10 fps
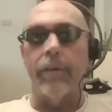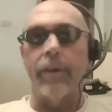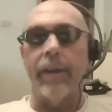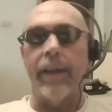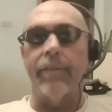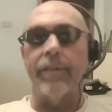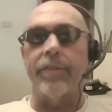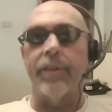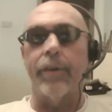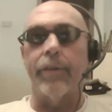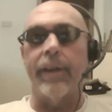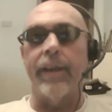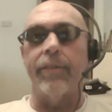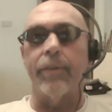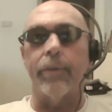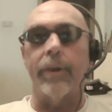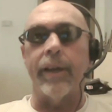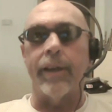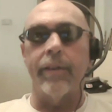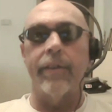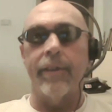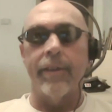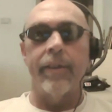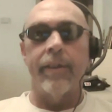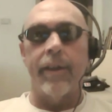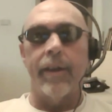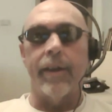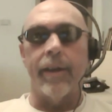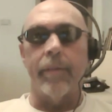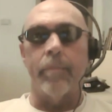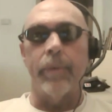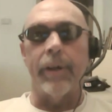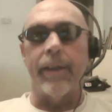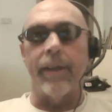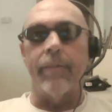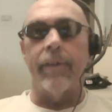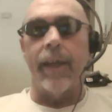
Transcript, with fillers: we were going to have a show either way, um, but